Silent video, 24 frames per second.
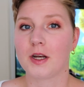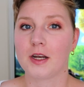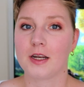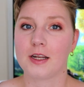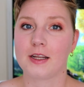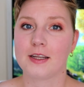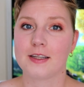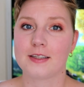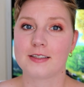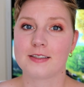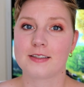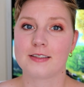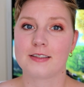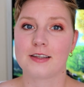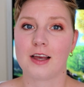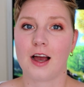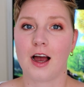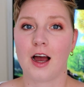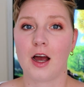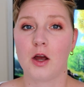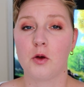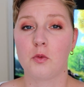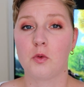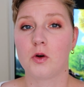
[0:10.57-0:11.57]
it is,
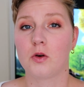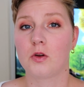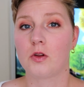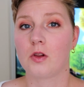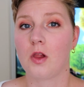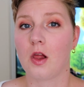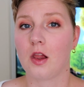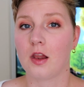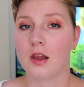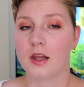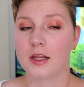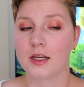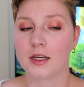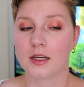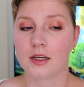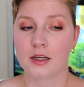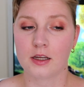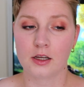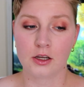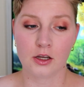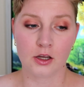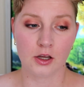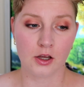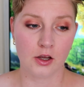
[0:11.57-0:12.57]
I will
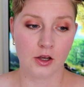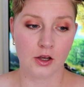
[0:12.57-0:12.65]
link